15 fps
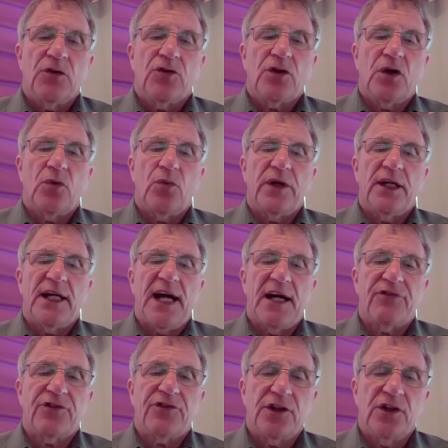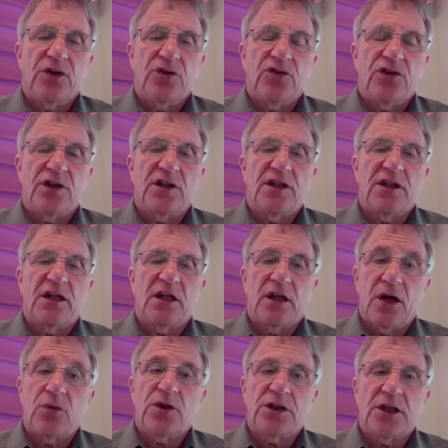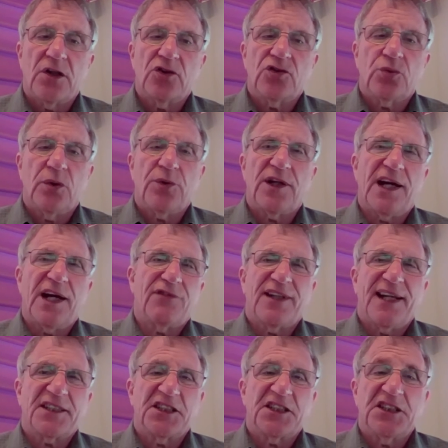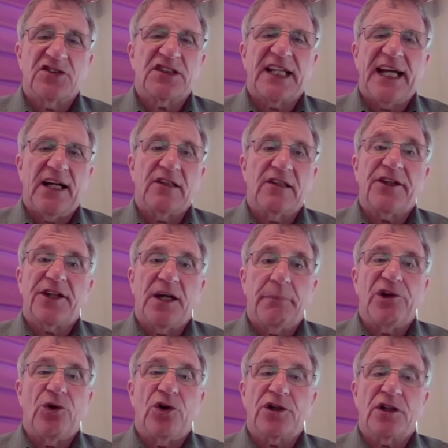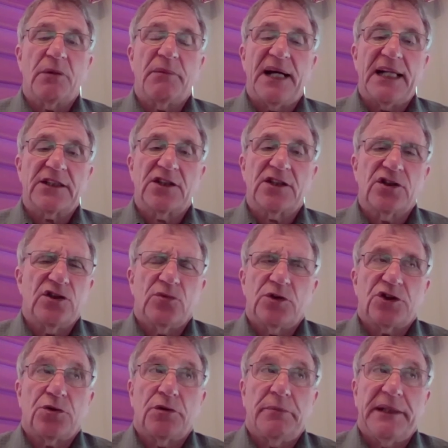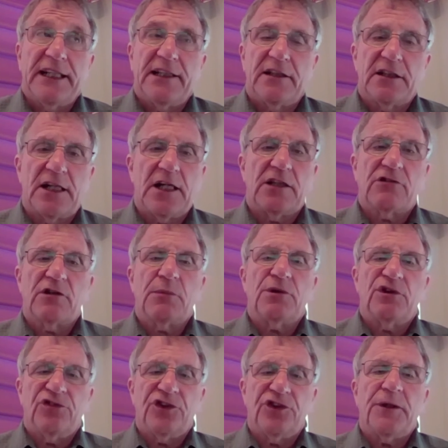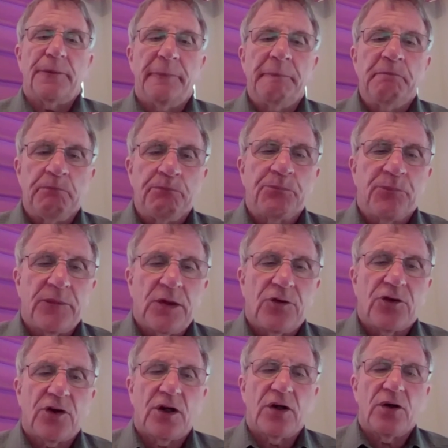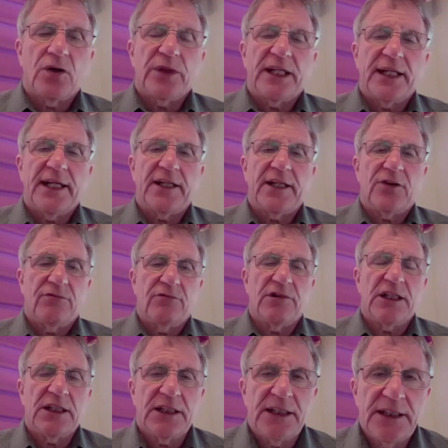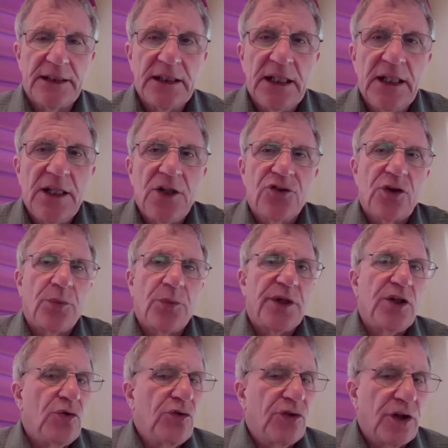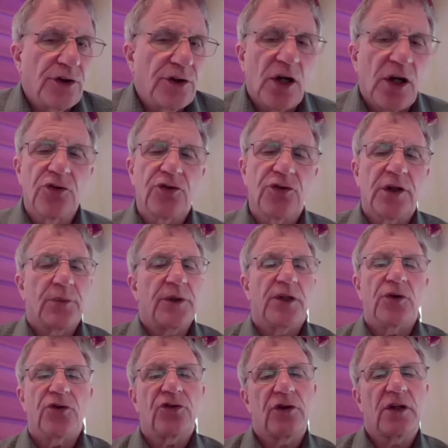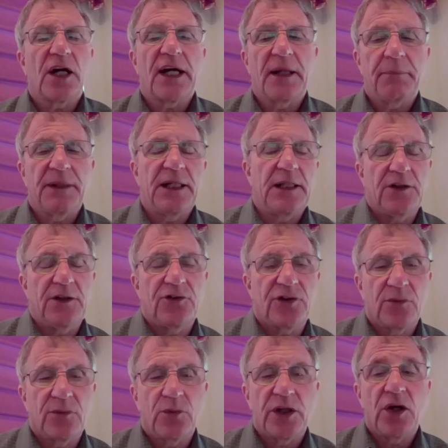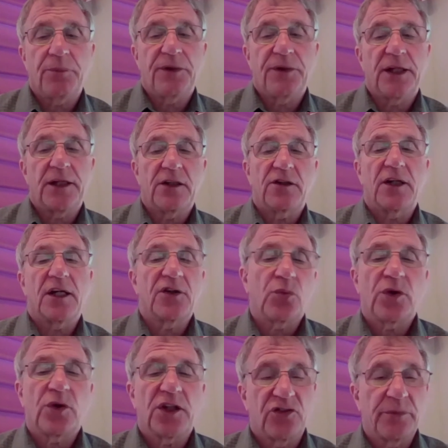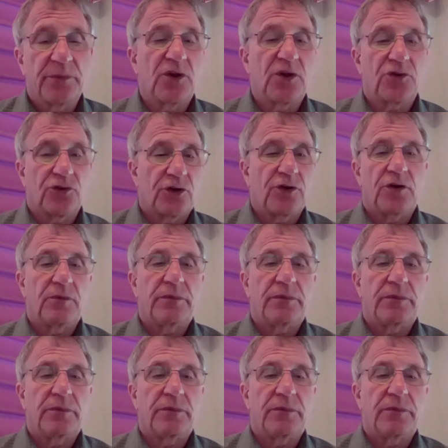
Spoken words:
So we have to use it in a lower dose. We would have to actually scale it up an order of magnitude, which would be intolerable for you. So we can't really, so we use the dose that we use in diabetes, and we hope that it does what it's supposed to do.